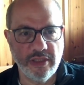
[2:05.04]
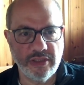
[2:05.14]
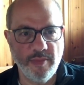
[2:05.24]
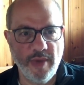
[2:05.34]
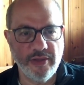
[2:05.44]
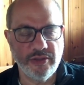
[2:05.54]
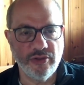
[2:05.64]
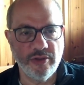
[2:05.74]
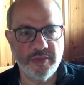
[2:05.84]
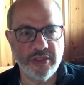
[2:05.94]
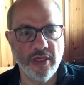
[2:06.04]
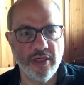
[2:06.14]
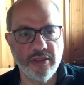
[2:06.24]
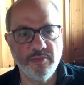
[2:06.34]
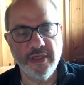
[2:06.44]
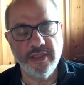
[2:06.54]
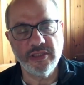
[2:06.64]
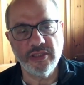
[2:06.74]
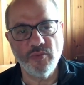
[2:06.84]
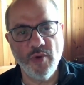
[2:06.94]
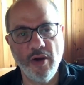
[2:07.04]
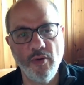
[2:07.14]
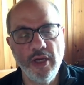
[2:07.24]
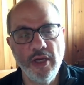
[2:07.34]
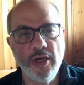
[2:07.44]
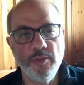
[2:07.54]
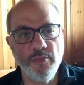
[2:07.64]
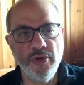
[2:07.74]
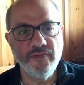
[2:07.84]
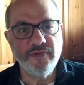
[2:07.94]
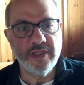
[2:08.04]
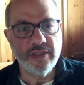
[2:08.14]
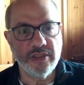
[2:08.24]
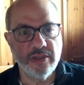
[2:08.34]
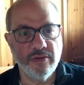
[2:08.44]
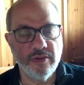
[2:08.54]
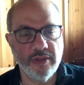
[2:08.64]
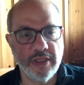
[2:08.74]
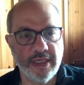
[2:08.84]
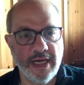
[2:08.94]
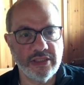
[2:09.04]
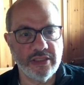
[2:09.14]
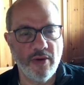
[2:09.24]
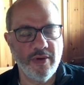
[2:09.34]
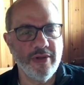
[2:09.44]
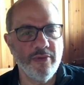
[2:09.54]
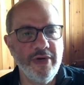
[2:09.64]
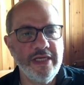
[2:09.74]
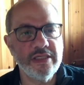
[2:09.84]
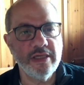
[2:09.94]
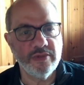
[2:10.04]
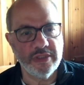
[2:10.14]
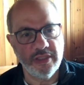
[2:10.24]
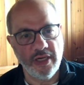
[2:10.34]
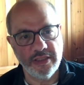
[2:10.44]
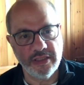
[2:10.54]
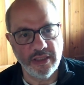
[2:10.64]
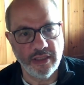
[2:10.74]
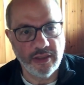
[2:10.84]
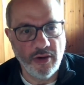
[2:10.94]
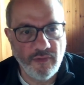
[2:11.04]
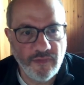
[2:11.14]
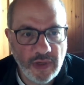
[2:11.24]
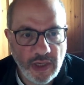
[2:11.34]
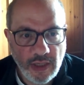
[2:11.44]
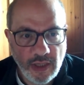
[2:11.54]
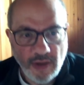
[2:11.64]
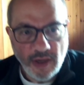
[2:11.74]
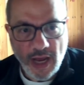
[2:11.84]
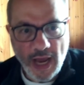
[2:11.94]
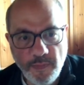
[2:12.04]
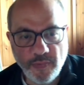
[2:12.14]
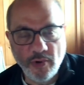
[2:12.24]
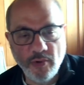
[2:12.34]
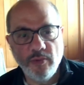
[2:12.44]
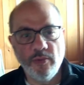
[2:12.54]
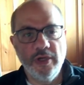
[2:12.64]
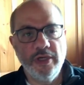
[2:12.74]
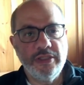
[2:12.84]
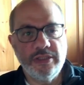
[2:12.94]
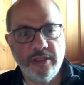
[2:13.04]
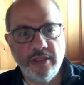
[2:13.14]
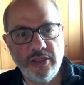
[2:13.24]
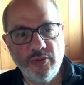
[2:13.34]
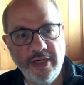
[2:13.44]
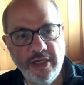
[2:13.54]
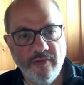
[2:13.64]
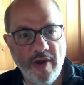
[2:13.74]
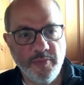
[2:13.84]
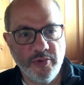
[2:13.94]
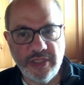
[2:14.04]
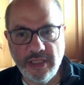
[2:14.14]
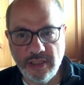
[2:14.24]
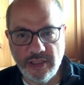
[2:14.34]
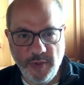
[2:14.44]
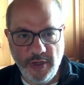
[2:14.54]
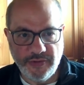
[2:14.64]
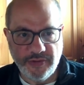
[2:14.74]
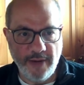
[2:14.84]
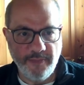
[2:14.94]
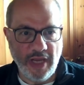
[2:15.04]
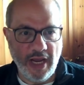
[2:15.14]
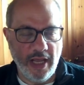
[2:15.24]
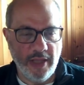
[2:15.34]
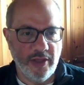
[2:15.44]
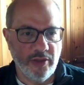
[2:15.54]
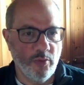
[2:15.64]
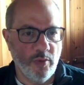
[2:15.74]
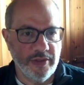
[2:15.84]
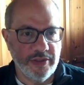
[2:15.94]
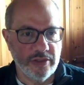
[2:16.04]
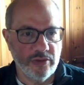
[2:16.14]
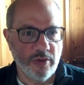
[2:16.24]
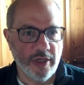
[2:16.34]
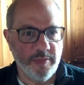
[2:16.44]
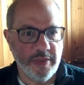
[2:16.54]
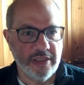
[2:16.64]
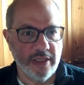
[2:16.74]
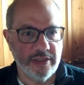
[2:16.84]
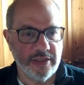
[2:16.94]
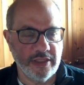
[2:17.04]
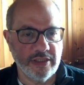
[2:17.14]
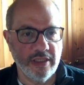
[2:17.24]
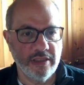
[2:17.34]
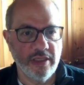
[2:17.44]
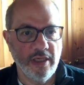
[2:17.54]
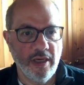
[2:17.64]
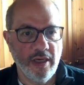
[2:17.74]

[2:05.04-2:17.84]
some other troops and police as well, moved into the ghetto. And the reason it was the 19th of April was the 20th of April was Hitler's birthday. And they thought, well, this is going to be done and dusted.